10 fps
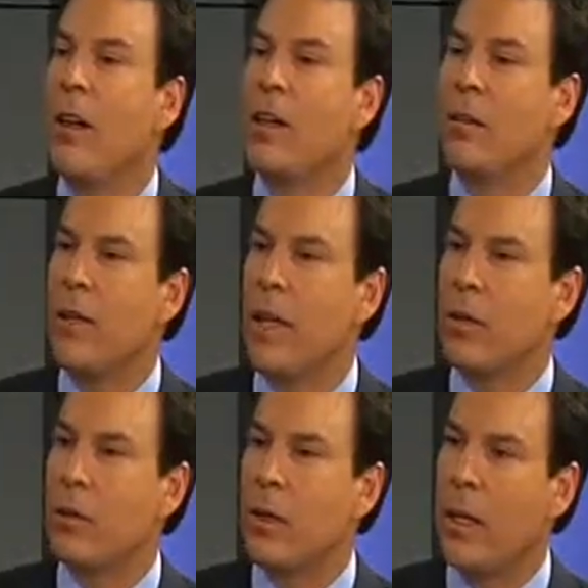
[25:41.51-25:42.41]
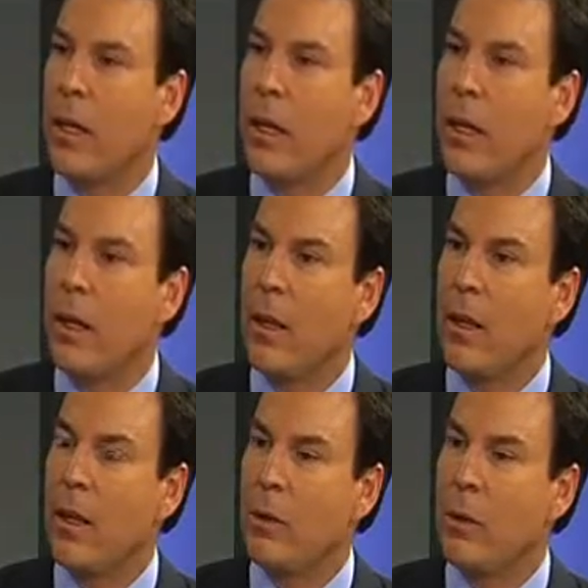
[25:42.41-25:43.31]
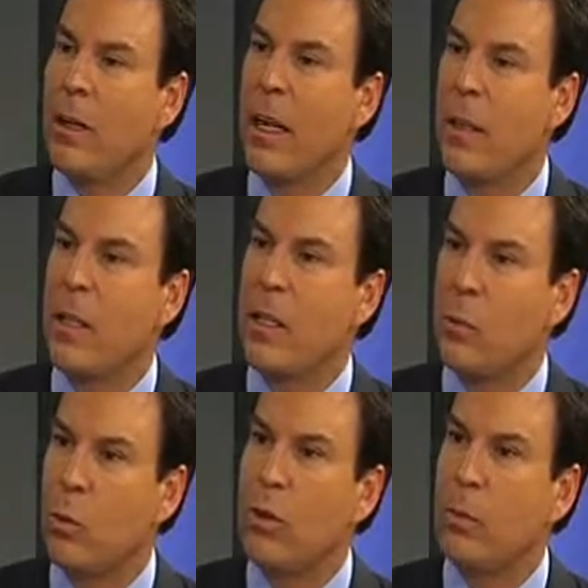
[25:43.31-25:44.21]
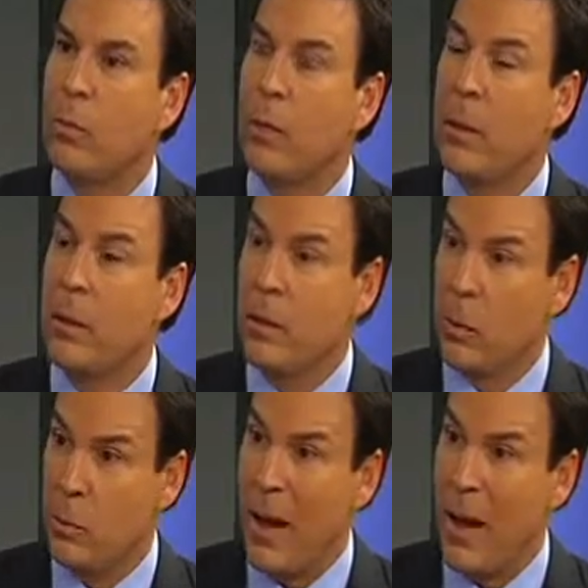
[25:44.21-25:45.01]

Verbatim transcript: areas of dentistry, the treatment of gum disease was pretty much the most